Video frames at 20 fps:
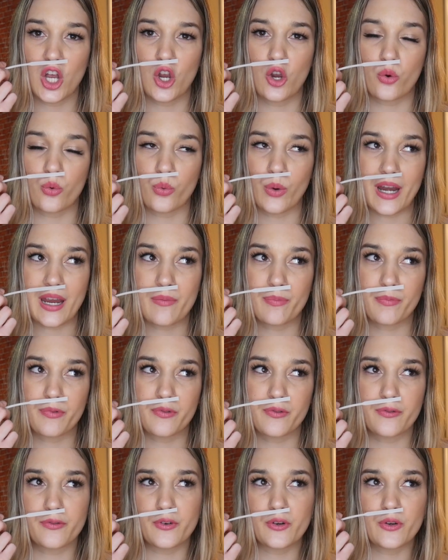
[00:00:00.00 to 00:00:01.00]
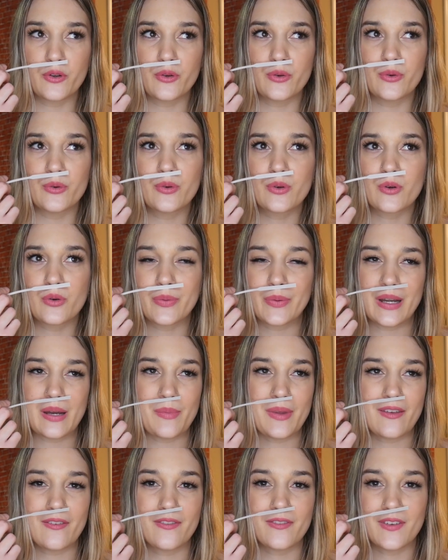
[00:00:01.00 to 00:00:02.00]
grapefruit
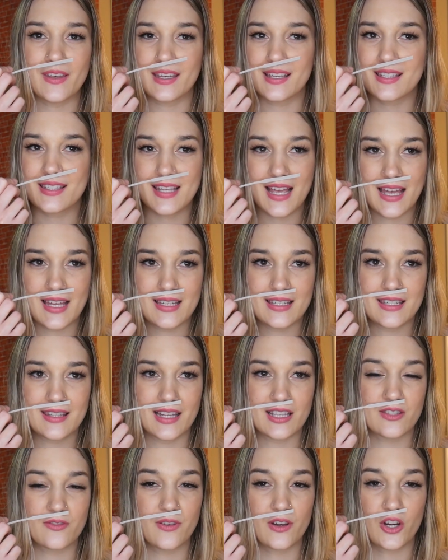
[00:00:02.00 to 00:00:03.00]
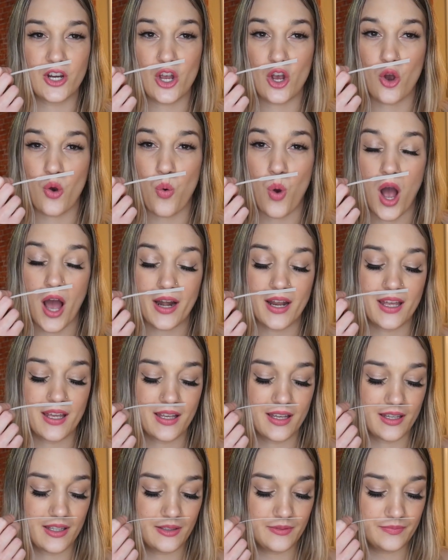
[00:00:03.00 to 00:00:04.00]
creamy fig scent that's very
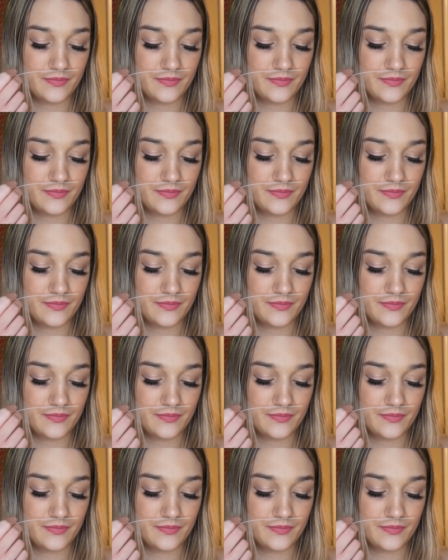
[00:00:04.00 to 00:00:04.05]
aquatic.